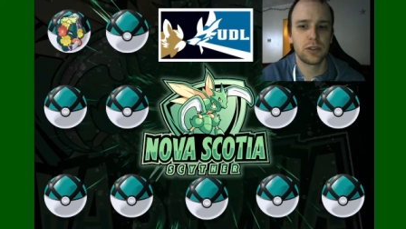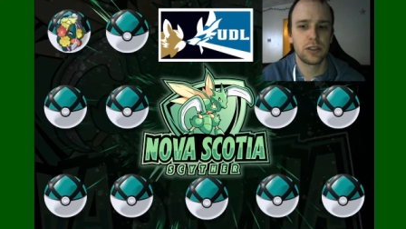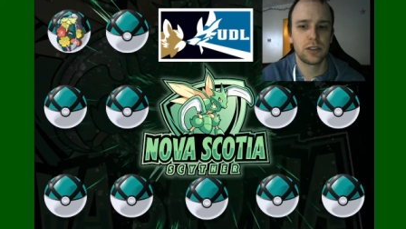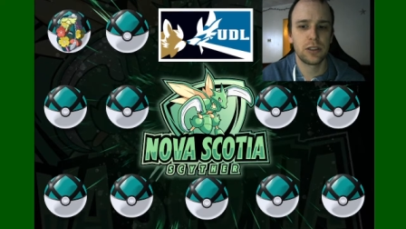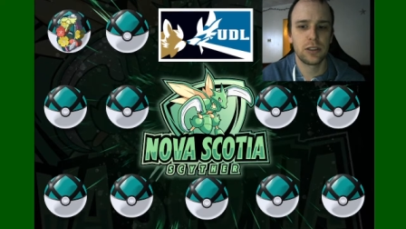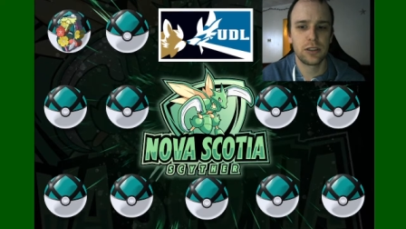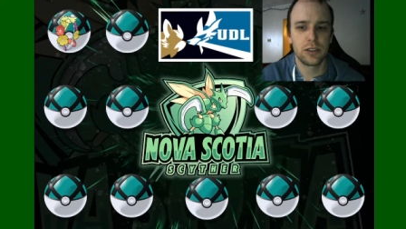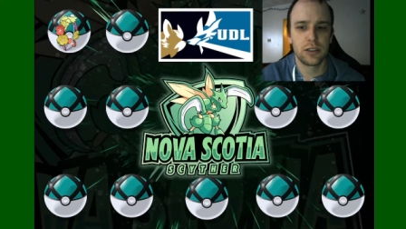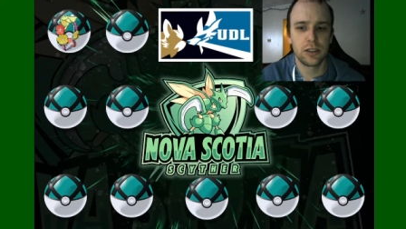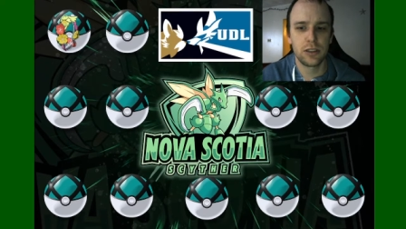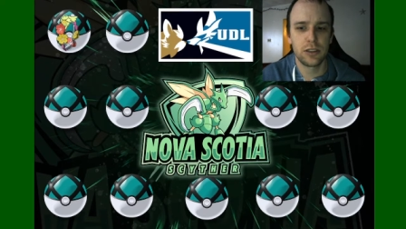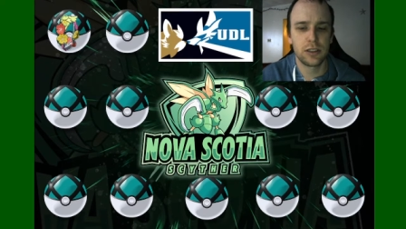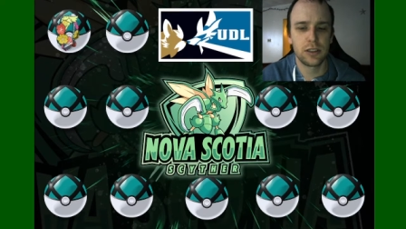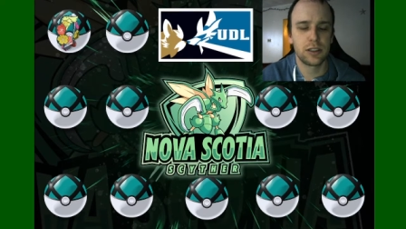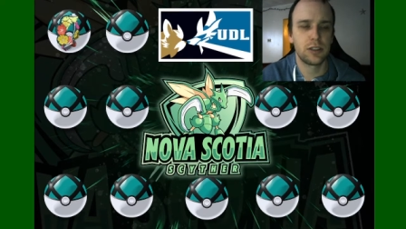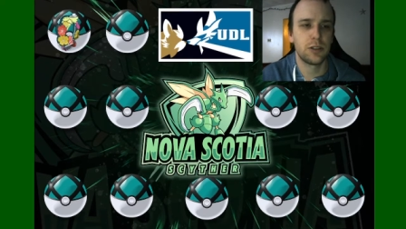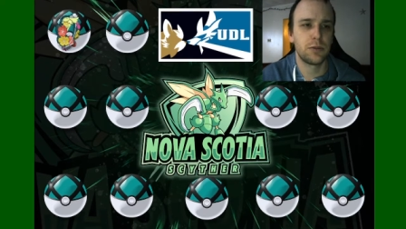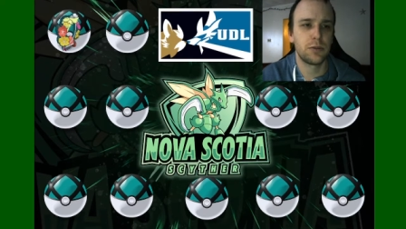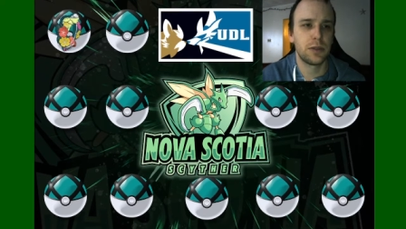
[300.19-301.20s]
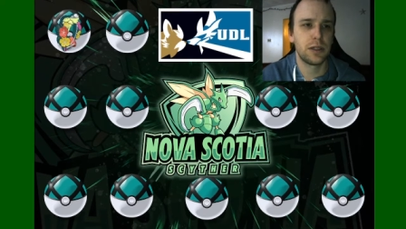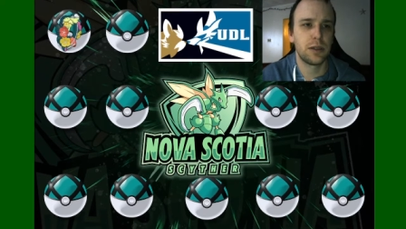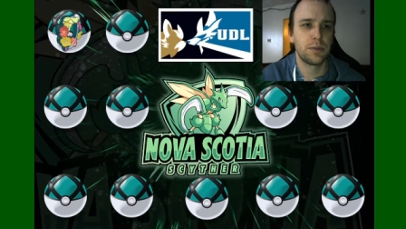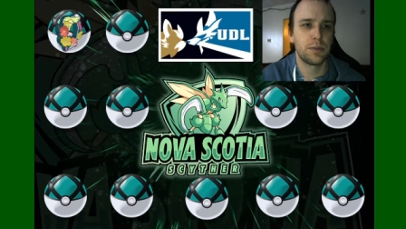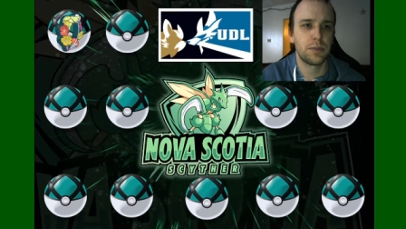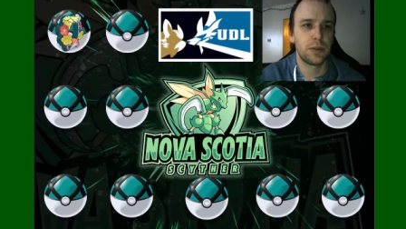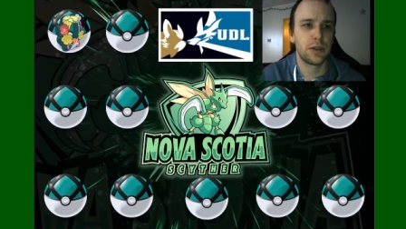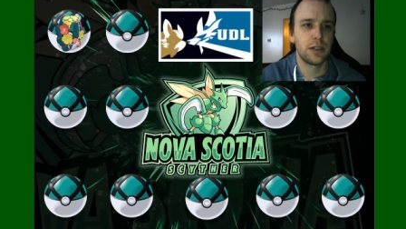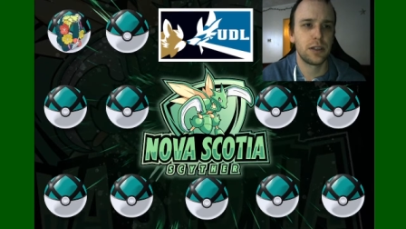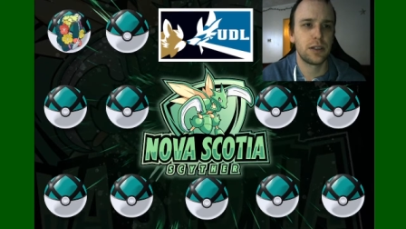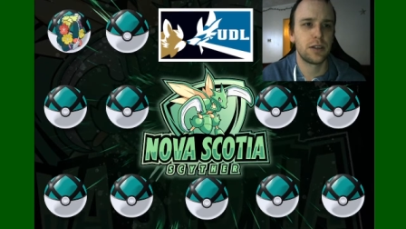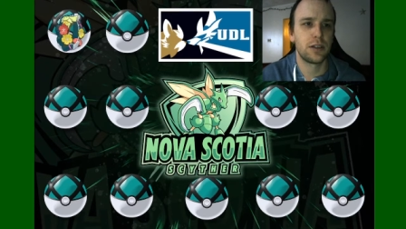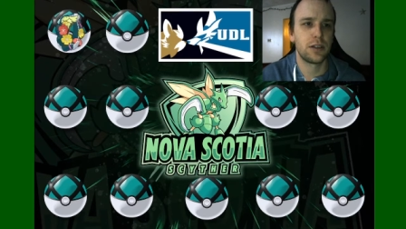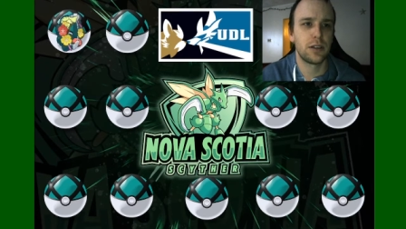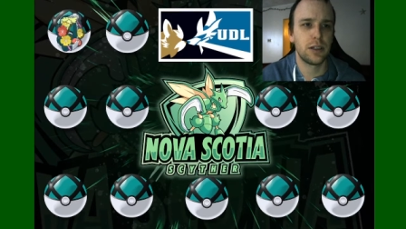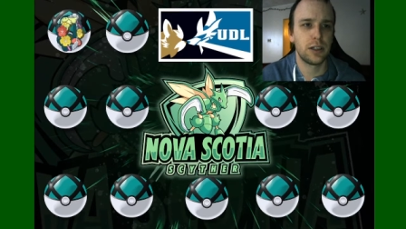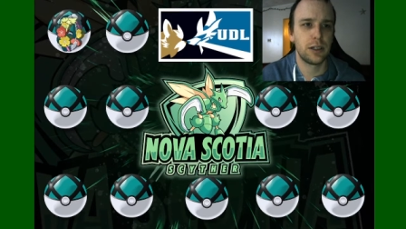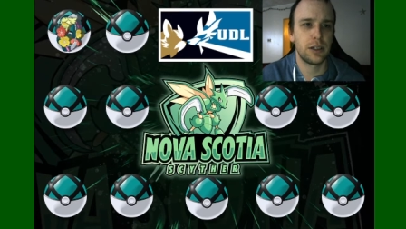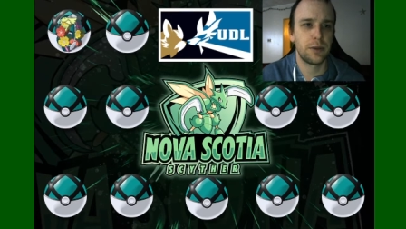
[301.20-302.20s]
she should still be a pretty
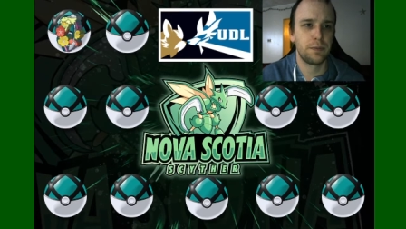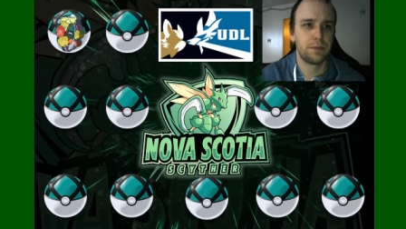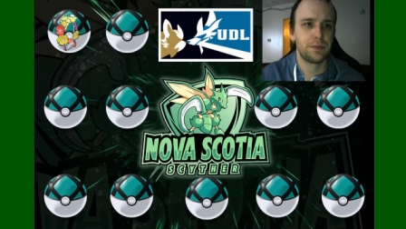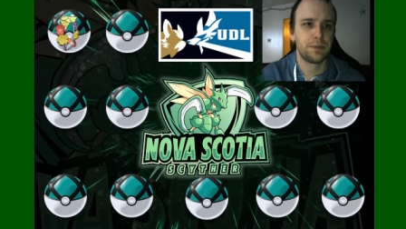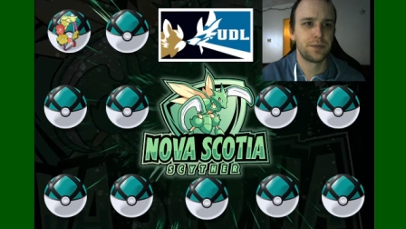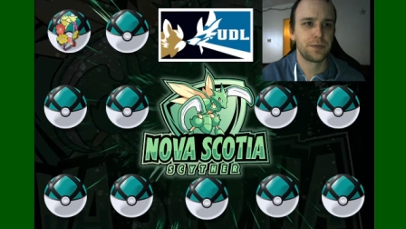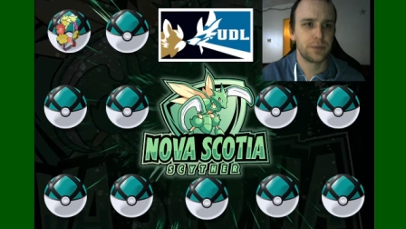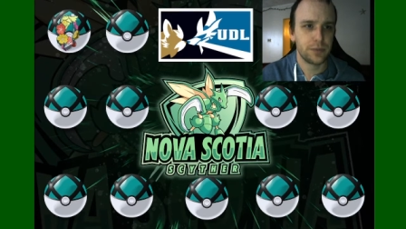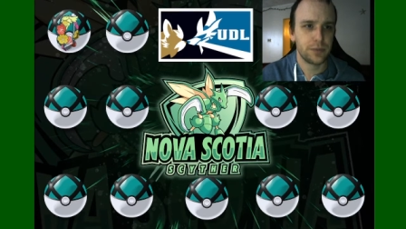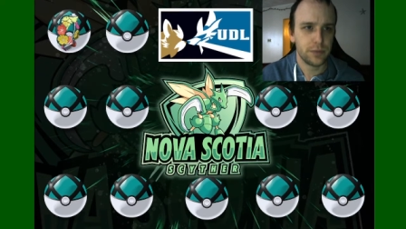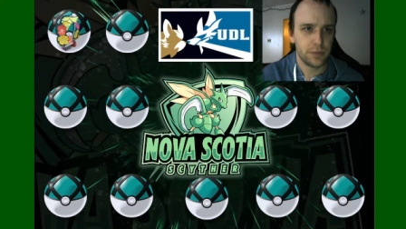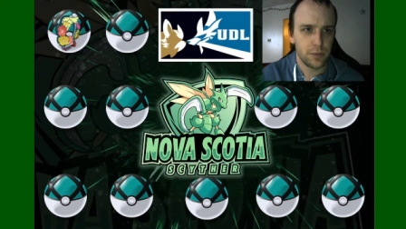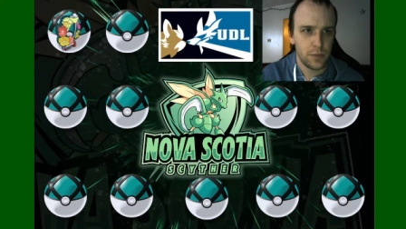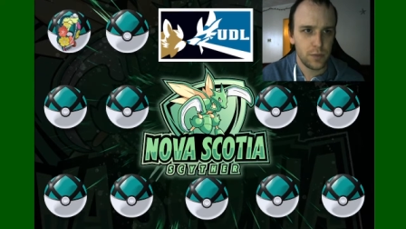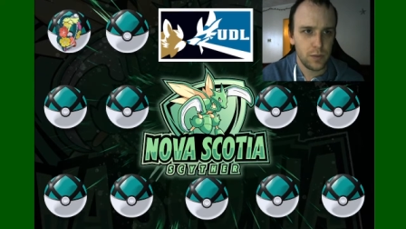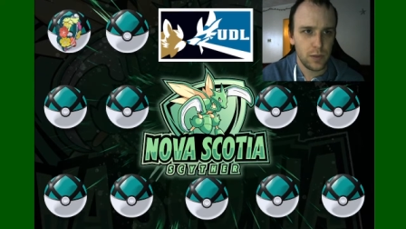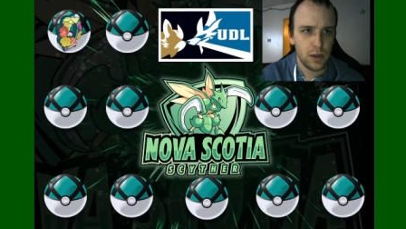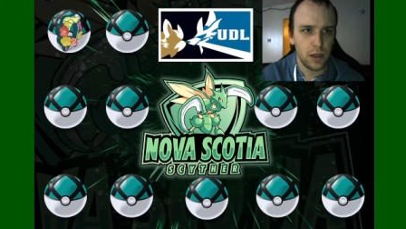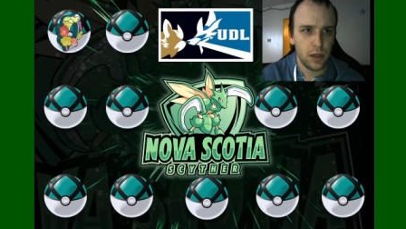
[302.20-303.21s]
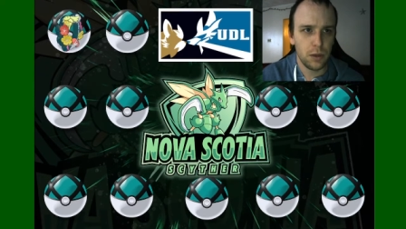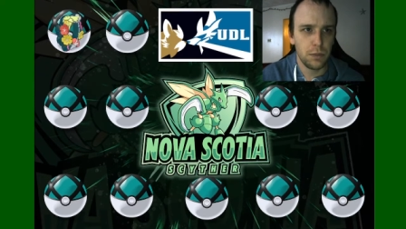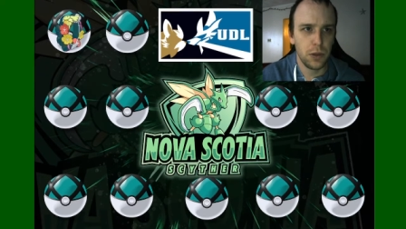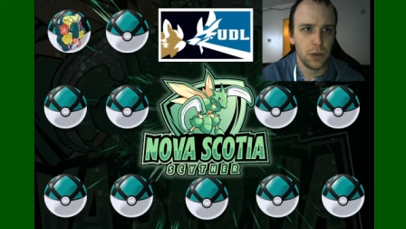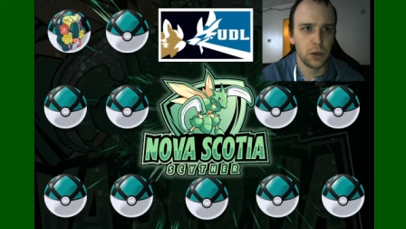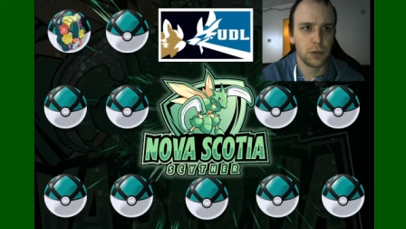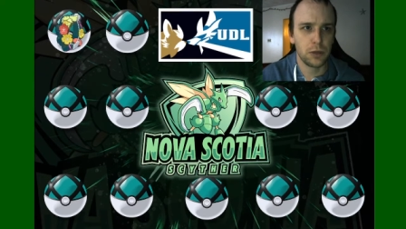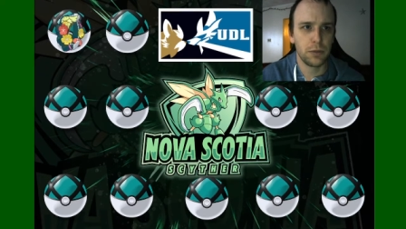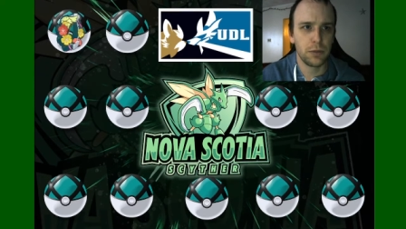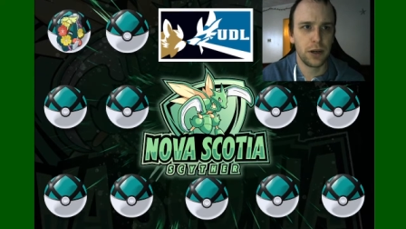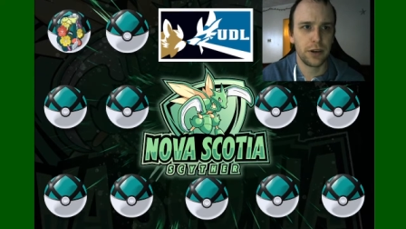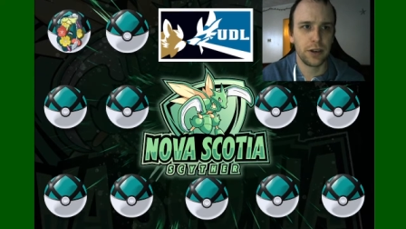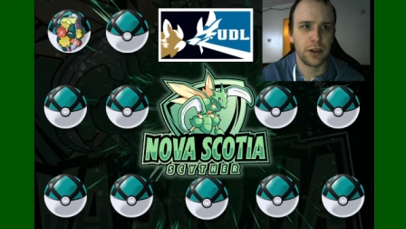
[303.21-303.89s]
good Pokemon on